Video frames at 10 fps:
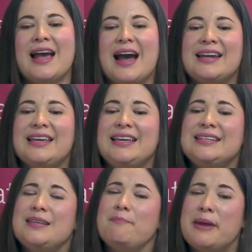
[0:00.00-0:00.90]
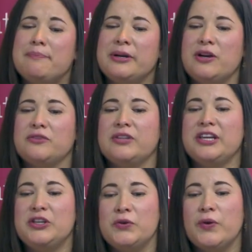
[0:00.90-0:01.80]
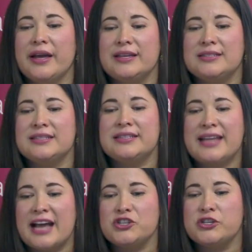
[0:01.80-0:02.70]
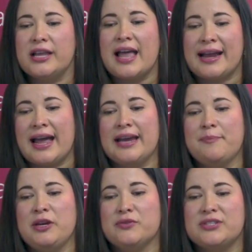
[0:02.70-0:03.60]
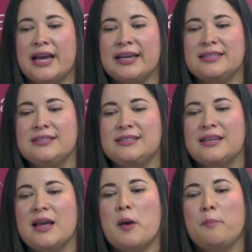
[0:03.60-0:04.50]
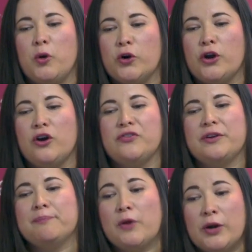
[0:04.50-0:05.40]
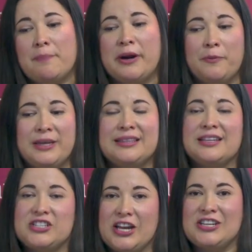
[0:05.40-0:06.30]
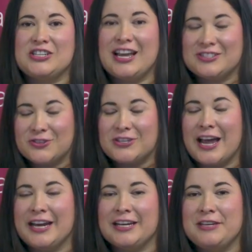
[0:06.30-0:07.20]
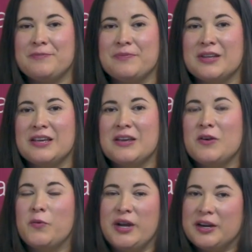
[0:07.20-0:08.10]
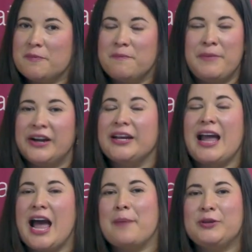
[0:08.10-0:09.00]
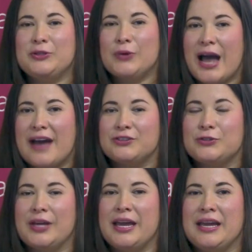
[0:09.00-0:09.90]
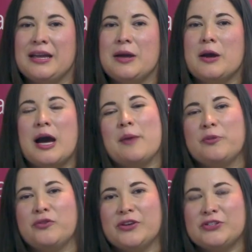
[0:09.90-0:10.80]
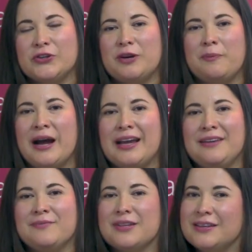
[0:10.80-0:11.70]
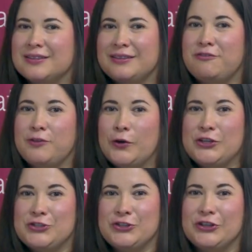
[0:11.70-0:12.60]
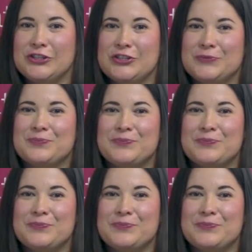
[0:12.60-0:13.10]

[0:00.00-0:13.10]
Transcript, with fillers: and he is a member of the U.S. National Academy of Science Board of, on Environmental Change and Society. We are very happy to have today uh, Professor Arvai. The floor is yours.